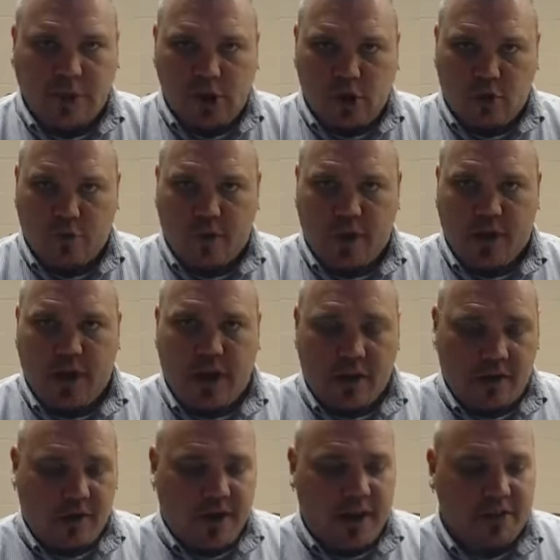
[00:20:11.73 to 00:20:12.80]
over a
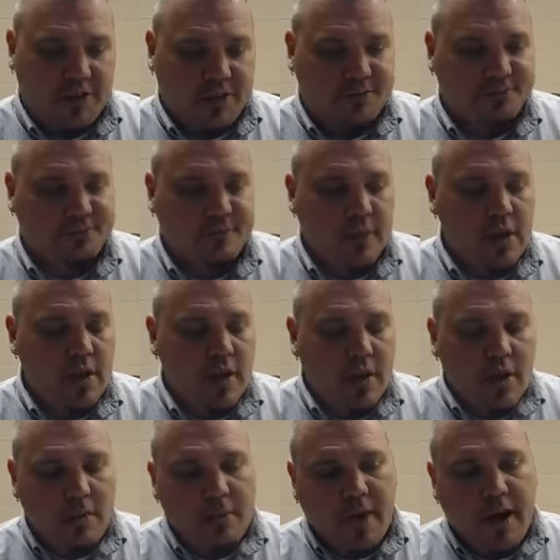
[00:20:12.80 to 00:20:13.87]
congregation.
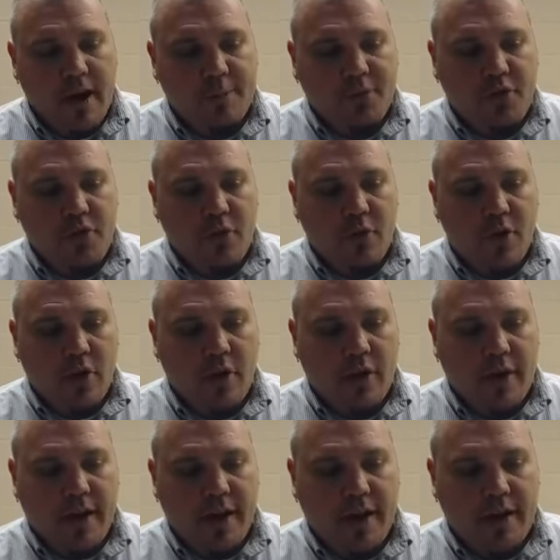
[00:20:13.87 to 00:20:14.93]
Perhaps you are
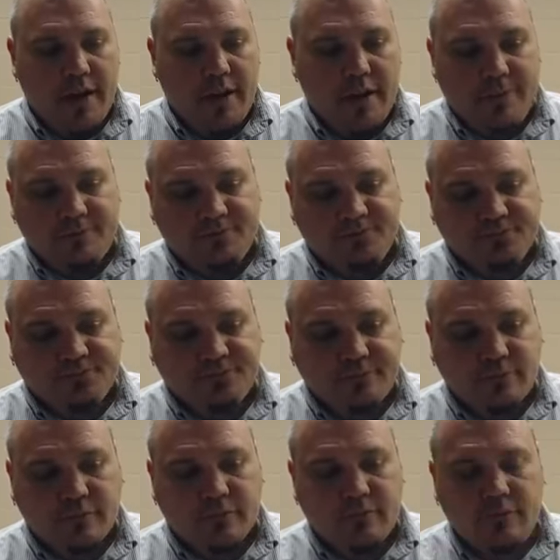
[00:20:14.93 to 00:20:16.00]
an
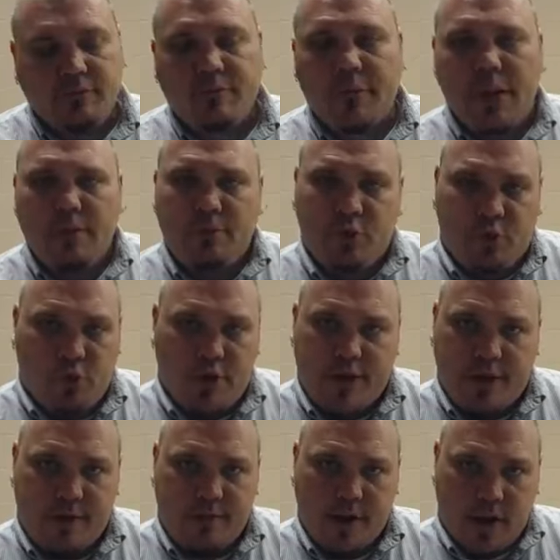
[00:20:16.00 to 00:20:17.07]

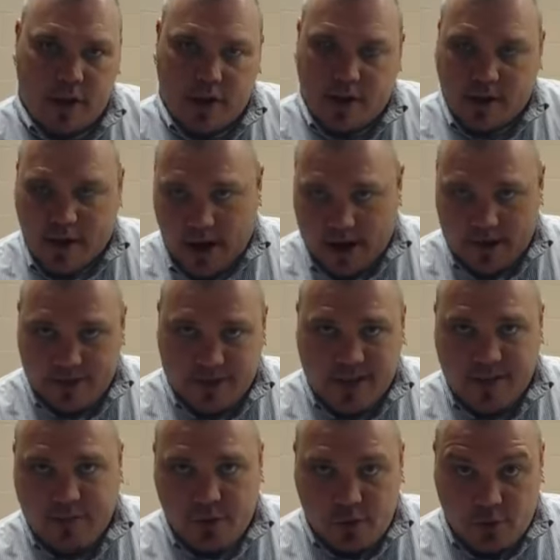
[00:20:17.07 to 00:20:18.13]
employer. God has
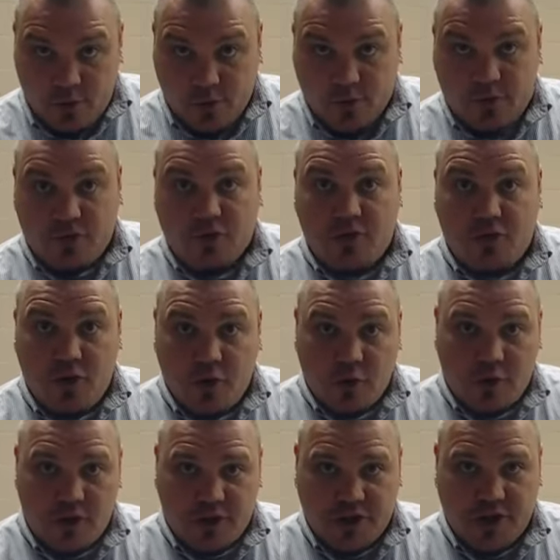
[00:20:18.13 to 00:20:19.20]
given you
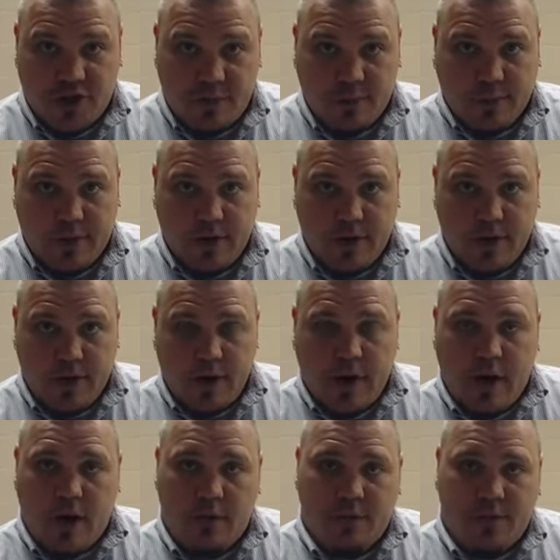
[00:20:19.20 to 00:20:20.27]
stewardship
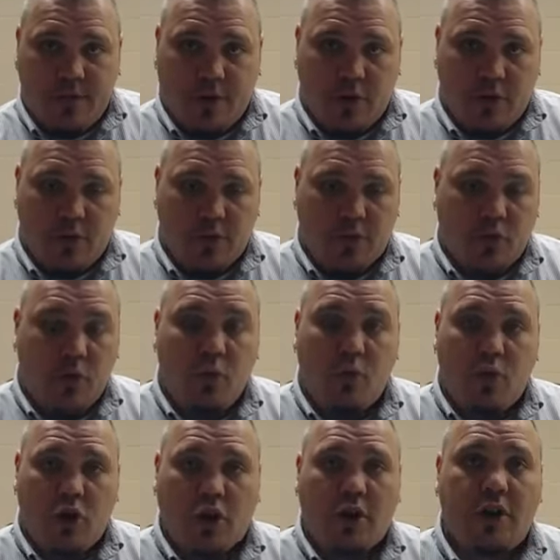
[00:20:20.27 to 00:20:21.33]
of those who
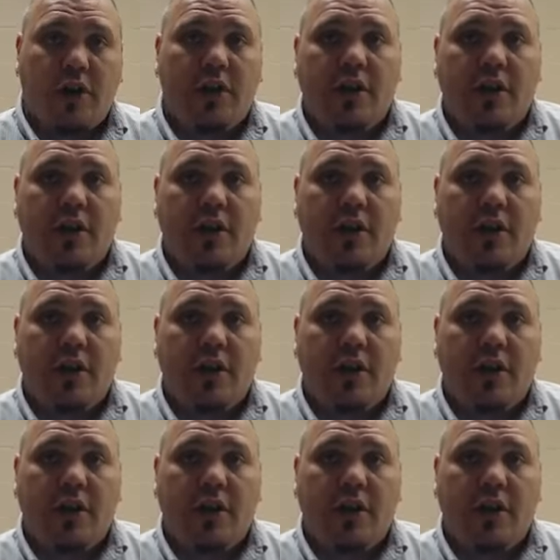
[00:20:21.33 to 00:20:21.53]
work